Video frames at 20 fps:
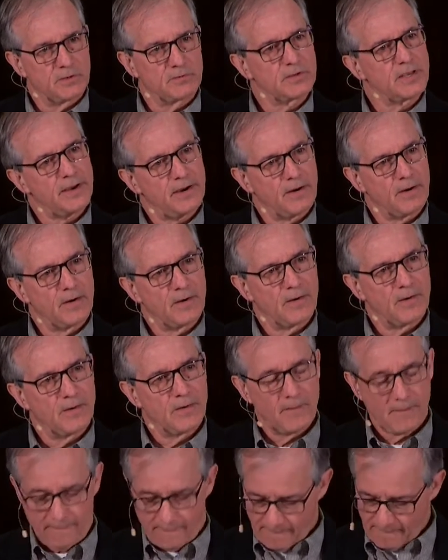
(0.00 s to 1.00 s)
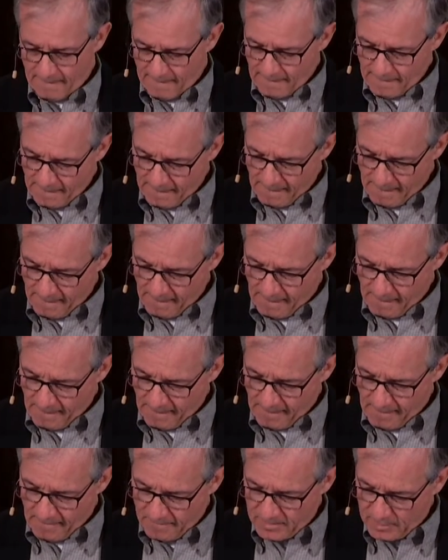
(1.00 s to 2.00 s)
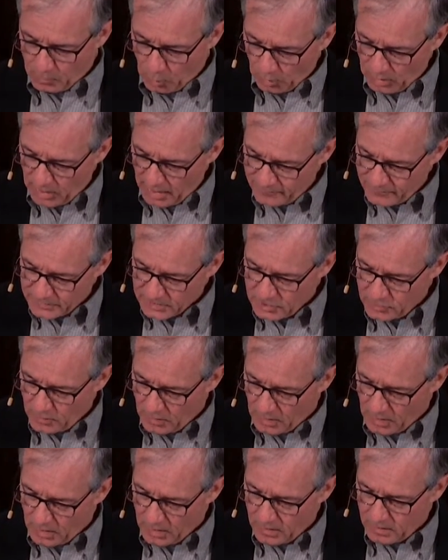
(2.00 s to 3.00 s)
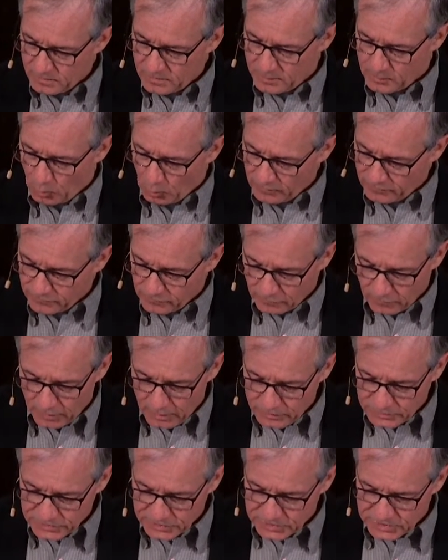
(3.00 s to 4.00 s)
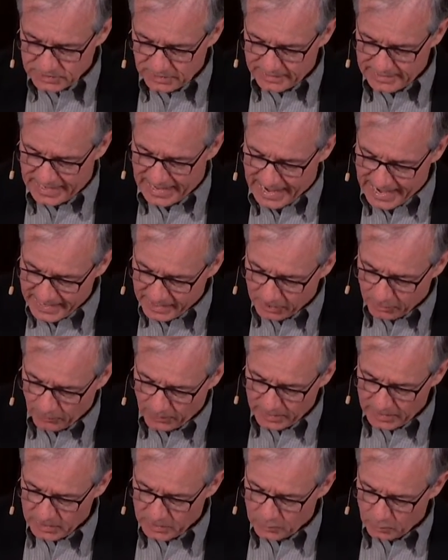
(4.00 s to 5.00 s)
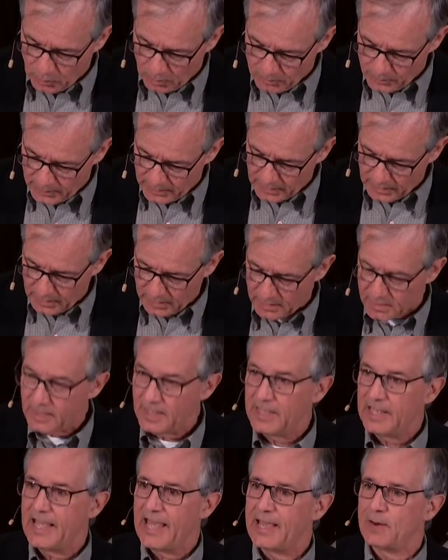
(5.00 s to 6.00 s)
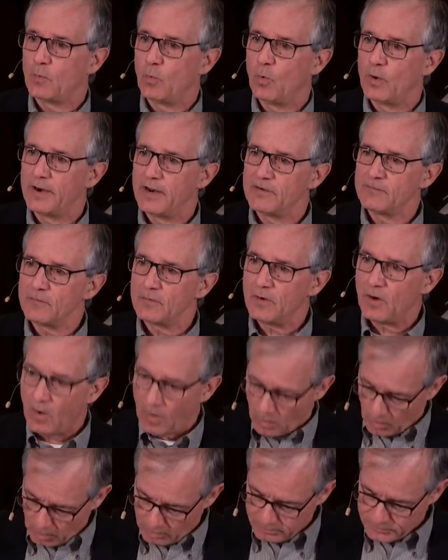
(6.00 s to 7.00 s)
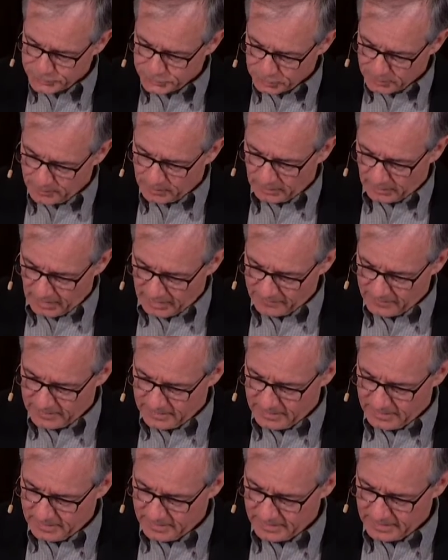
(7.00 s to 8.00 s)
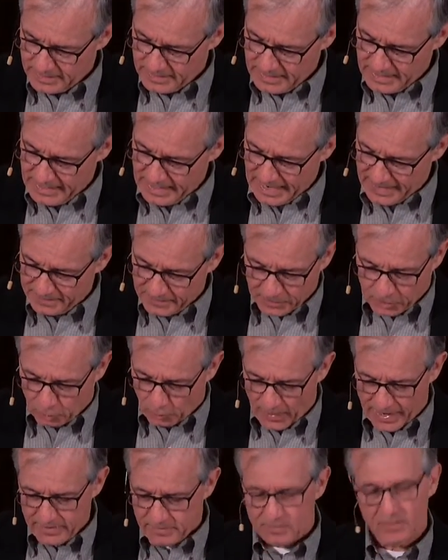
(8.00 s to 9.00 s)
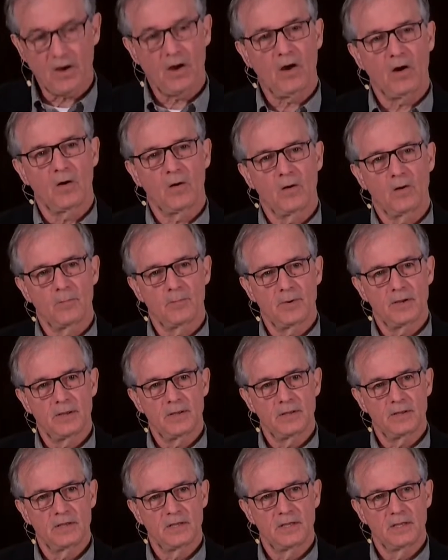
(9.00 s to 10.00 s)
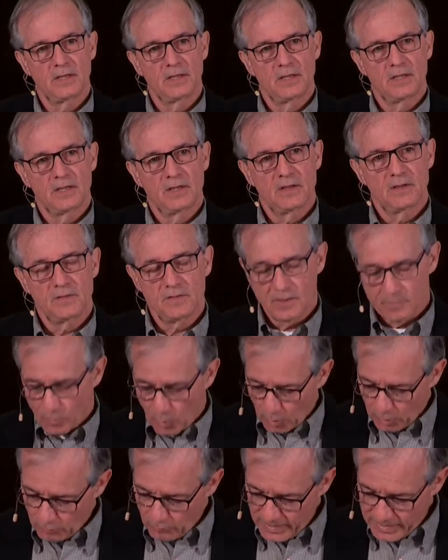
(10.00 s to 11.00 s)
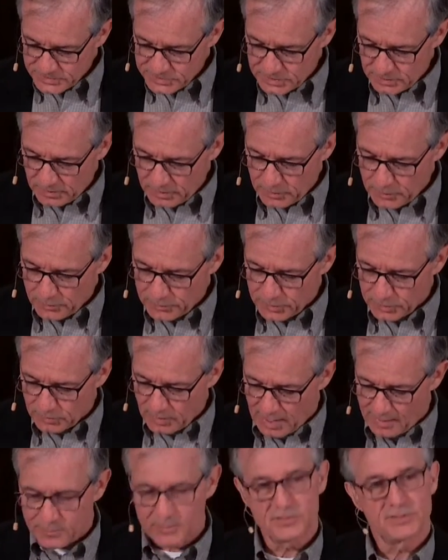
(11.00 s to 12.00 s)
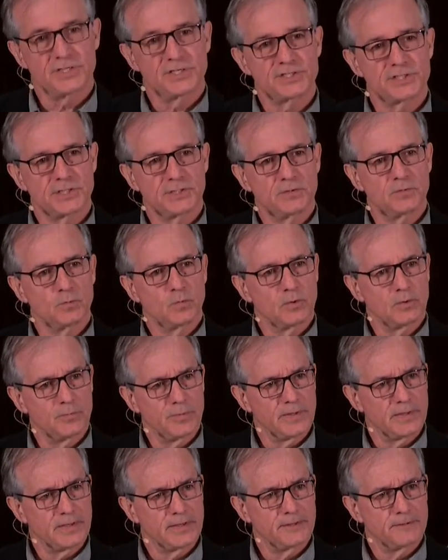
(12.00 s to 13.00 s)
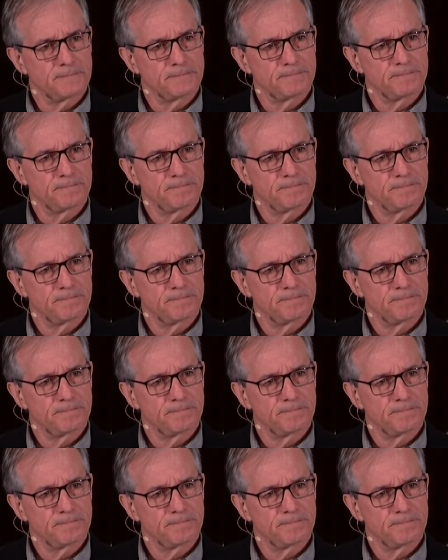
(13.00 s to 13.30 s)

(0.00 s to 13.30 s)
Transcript: you don't care. The more loving you are, the more ferociously angry you will be at whatever harms your beloved. And the greater the harm, the more resolute your opposition will be.